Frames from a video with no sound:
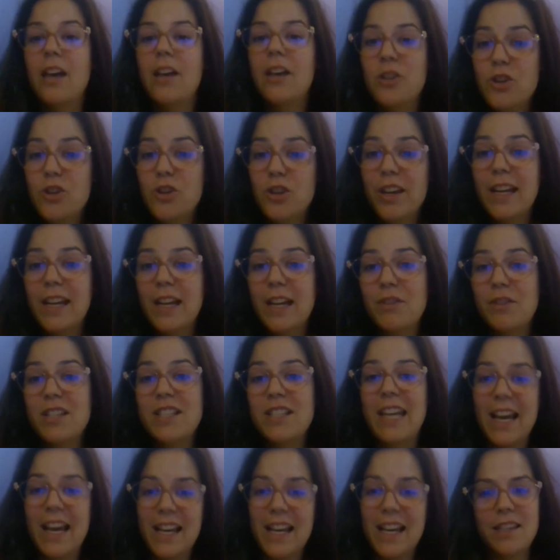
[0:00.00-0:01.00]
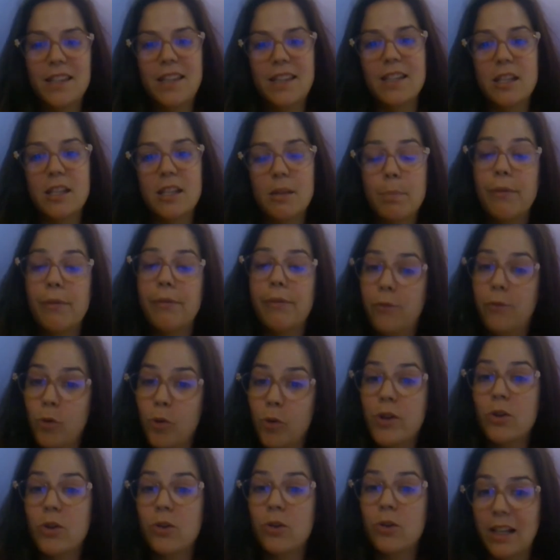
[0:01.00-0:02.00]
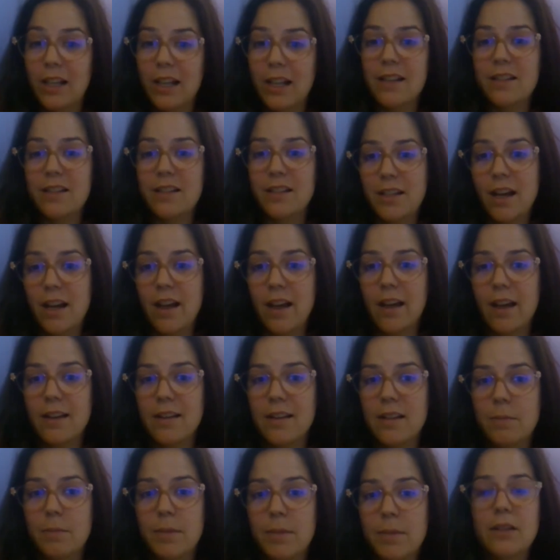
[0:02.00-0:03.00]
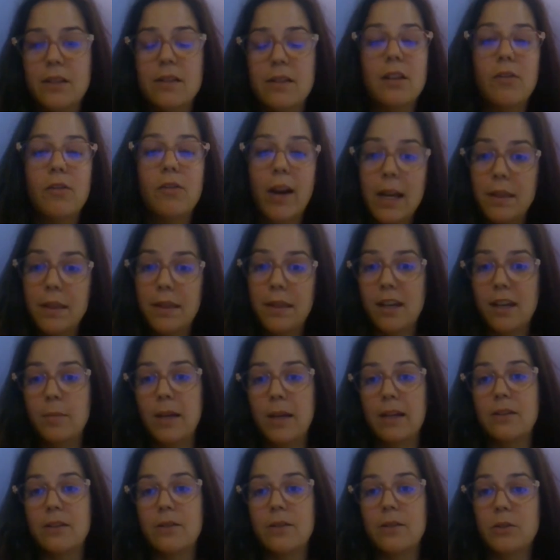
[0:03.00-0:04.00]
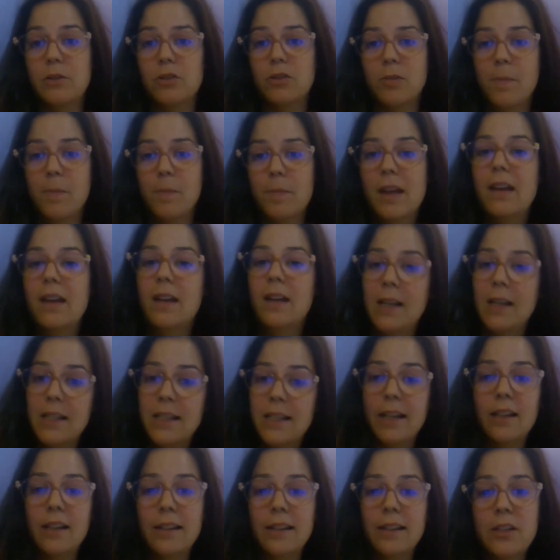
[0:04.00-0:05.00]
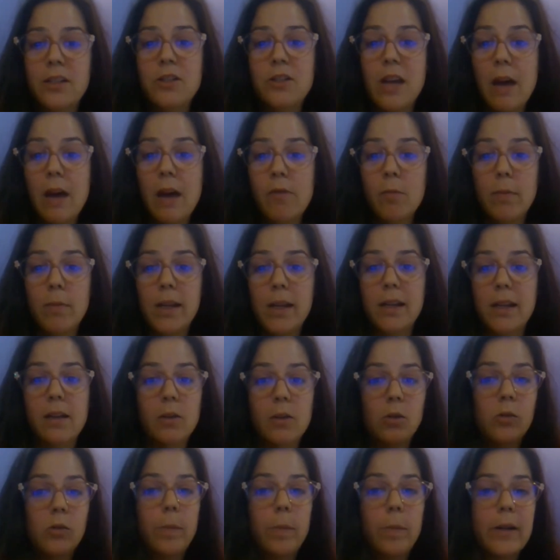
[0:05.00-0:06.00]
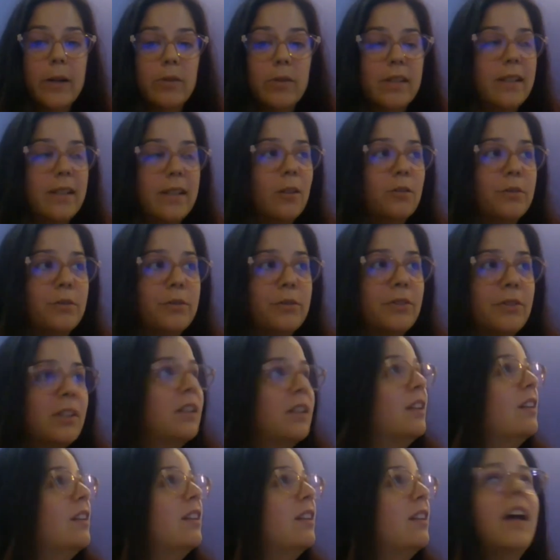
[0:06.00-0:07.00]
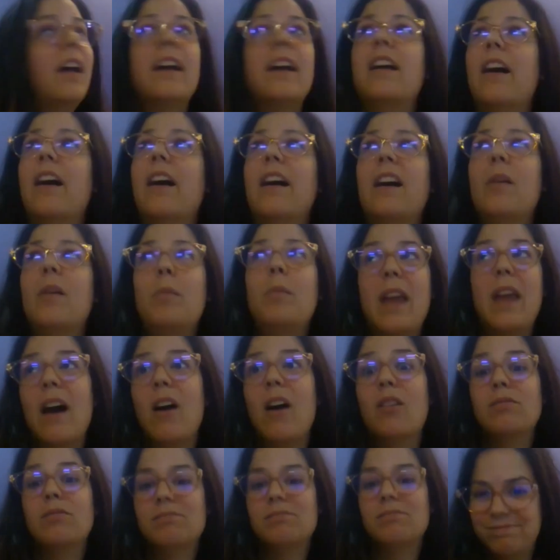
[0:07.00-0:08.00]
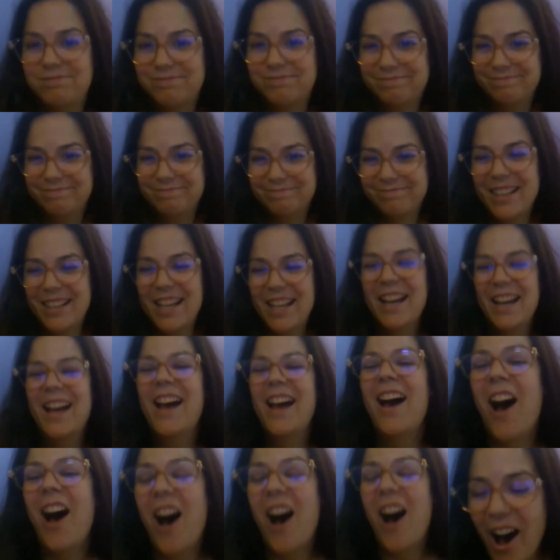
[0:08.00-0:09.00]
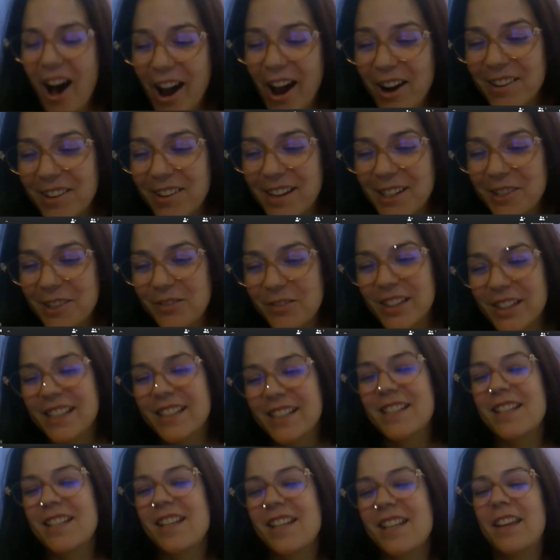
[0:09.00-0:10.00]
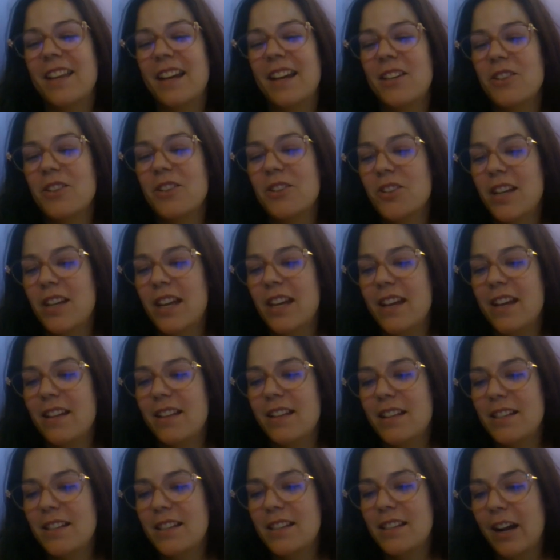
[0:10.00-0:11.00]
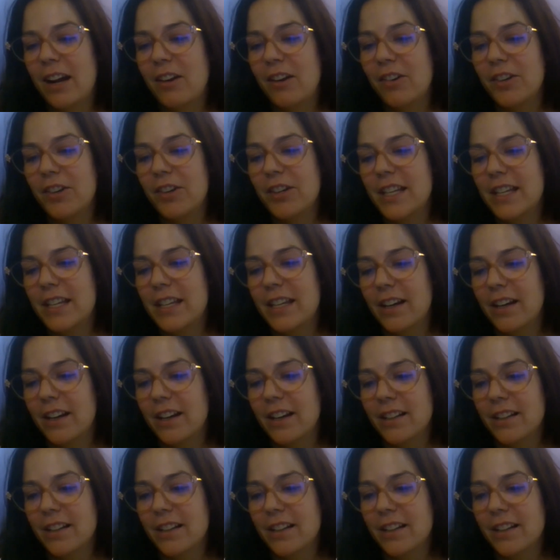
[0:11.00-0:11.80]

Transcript: You can even test this before your class starts, because the great thing about Zoom is that it lets you have a meeting all by yourself, like I am now. I recommend that you hit this arrow here